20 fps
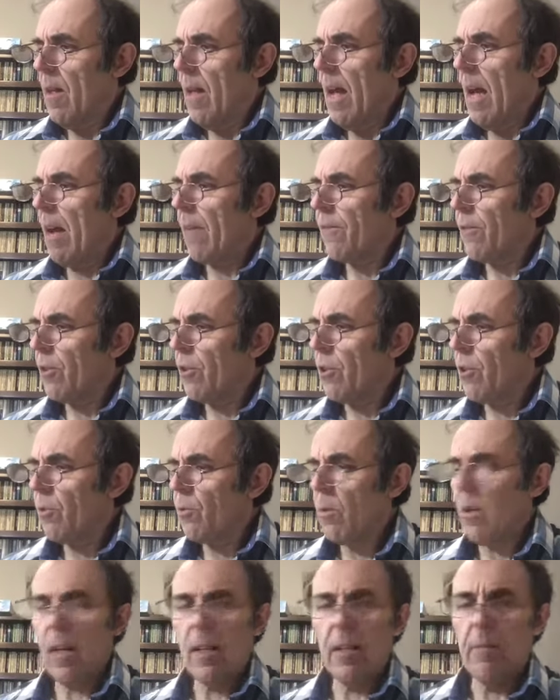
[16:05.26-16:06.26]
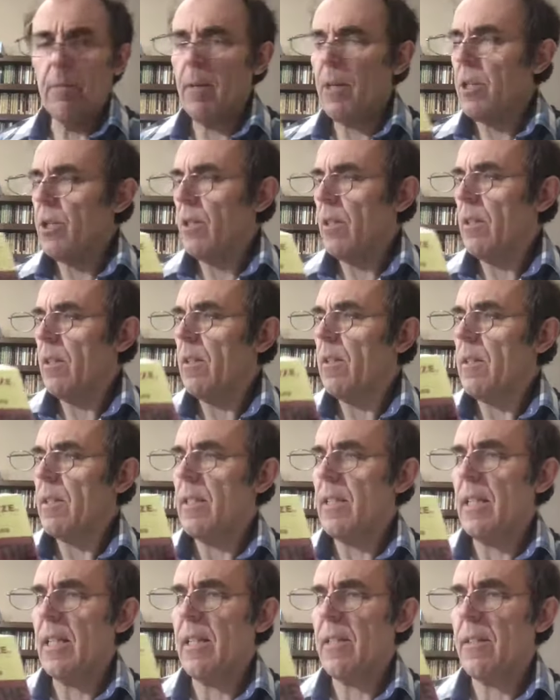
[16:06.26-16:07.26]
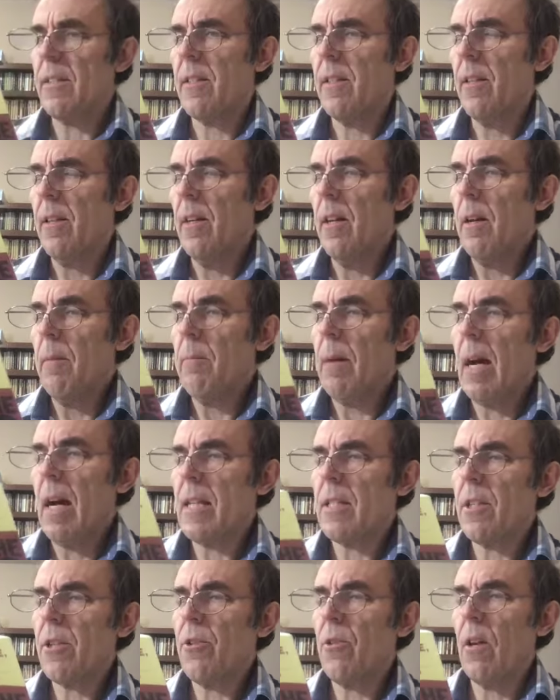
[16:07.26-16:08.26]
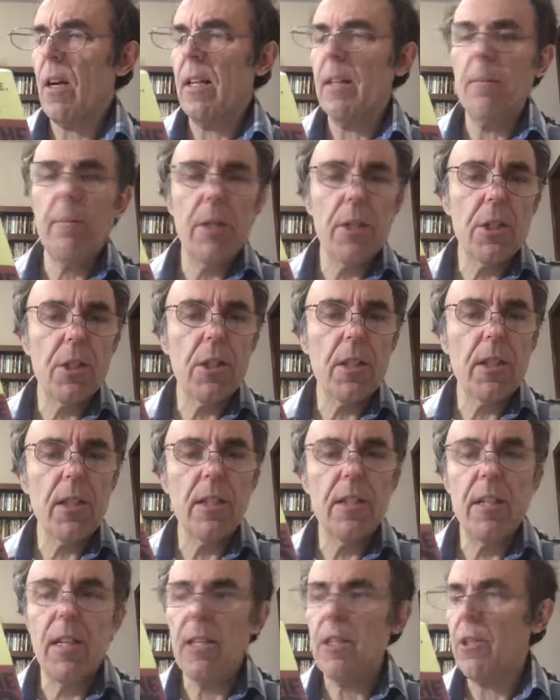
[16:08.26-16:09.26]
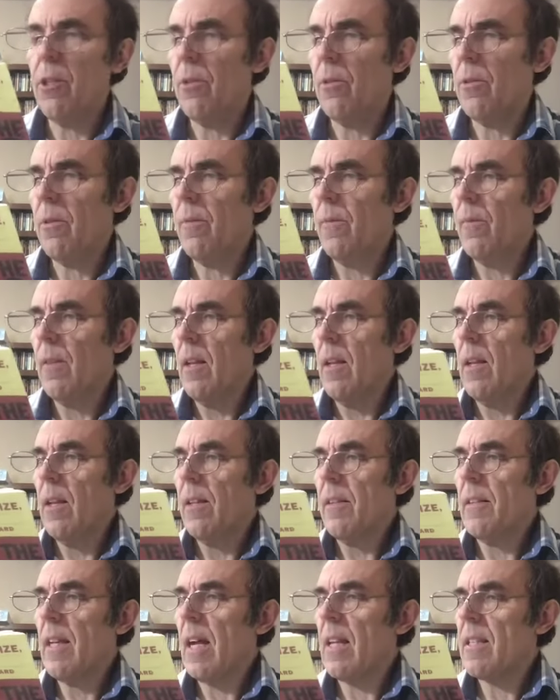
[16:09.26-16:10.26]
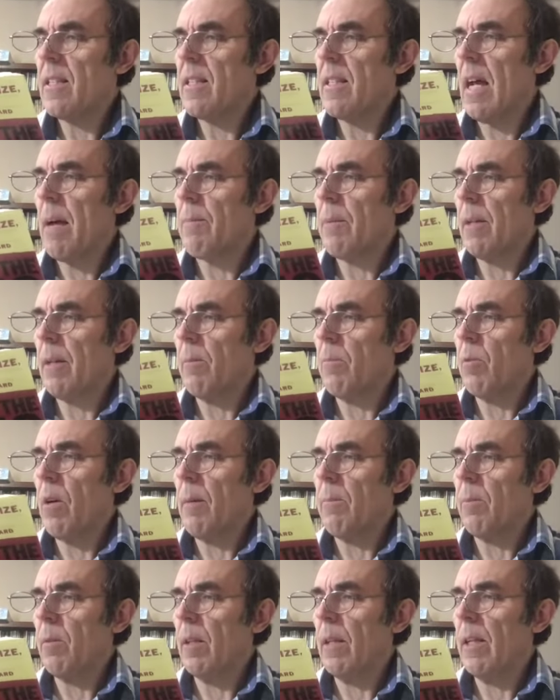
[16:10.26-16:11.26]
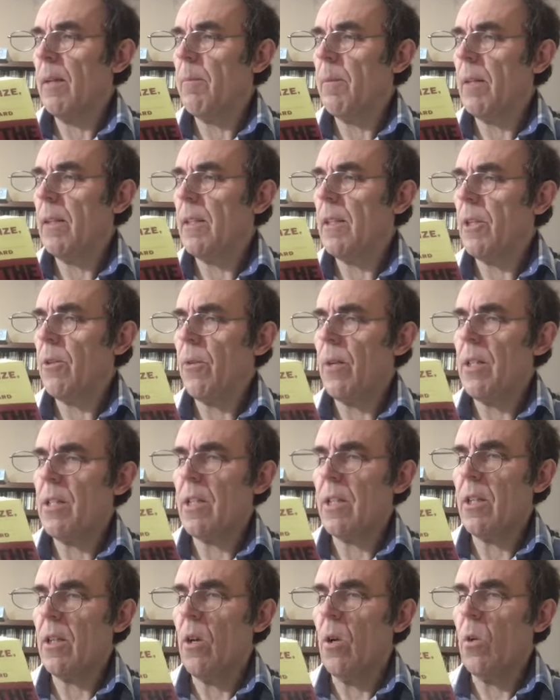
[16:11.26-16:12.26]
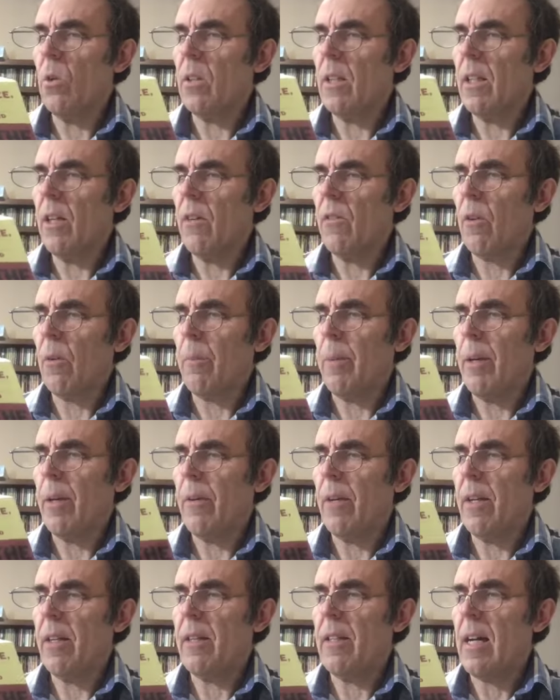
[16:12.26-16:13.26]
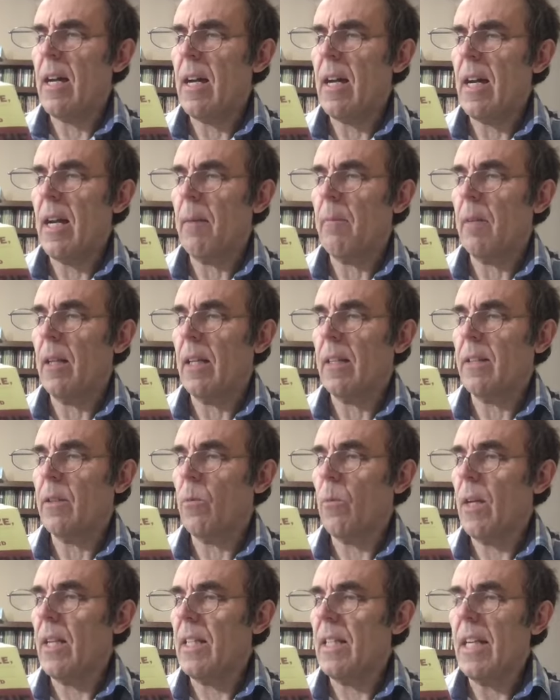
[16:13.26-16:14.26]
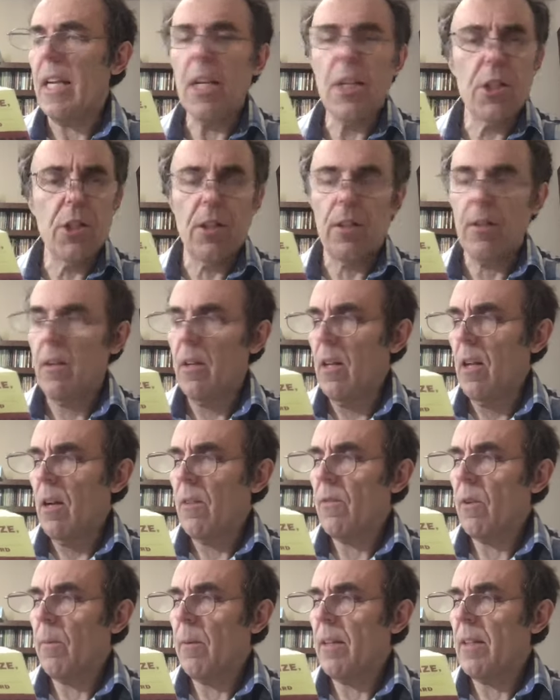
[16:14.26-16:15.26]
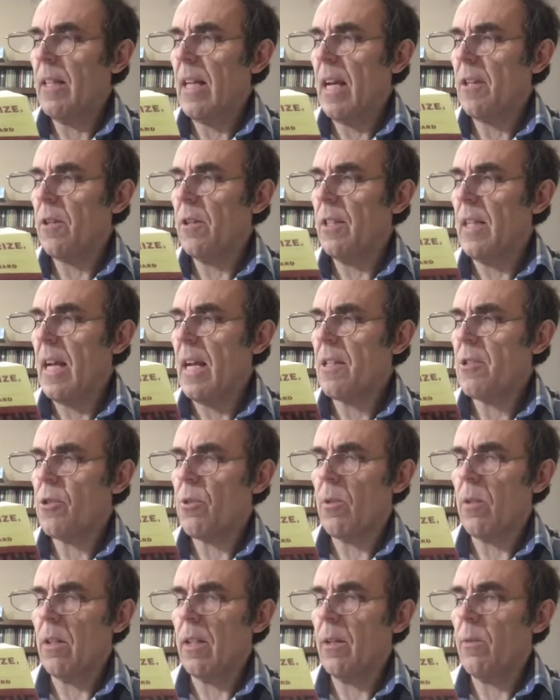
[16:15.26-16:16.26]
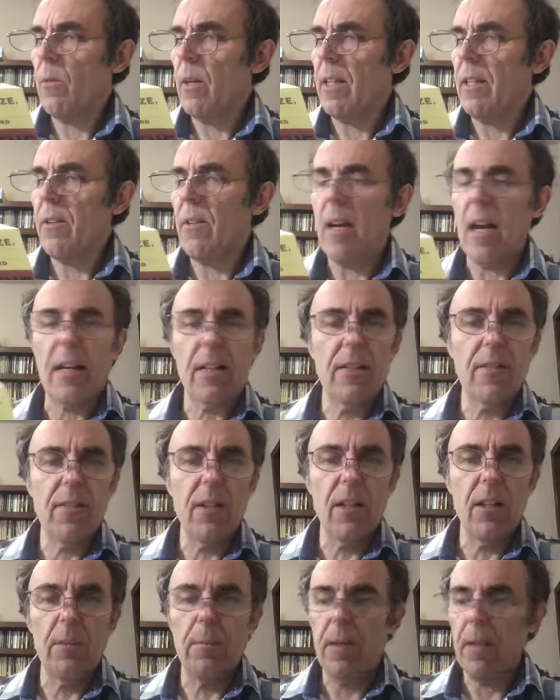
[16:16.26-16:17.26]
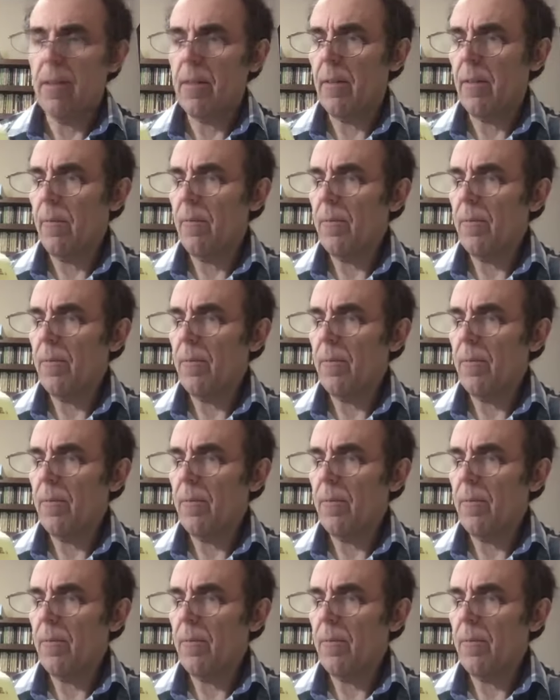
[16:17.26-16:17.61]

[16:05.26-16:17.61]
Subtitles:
After neutron emission ceased, positron emission continued, not stopping abruptly, but decreasing only over a period of time, like the radiation from a naturally radioactive element.